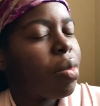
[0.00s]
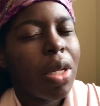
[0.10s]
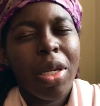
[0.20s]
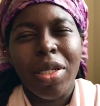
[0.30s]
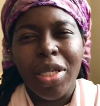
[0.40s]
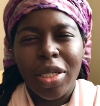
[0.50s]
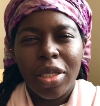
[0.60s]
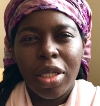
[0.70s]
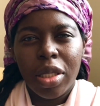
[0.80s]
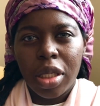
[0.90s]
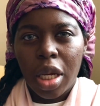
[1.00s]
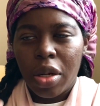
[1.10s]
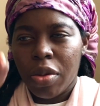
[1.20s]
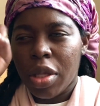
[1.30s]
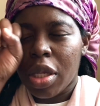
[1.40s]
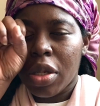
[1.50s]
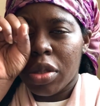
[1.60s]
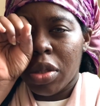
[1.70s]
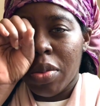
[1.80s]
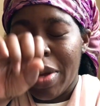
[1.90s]
a distance, I don't think they're
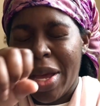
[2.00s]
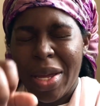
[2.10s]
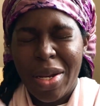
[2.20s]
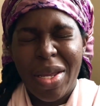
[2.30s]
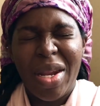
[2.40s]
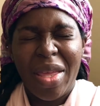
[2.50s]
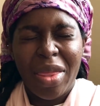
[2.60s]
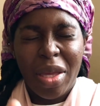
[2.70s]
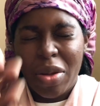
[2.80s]
so bad. And I think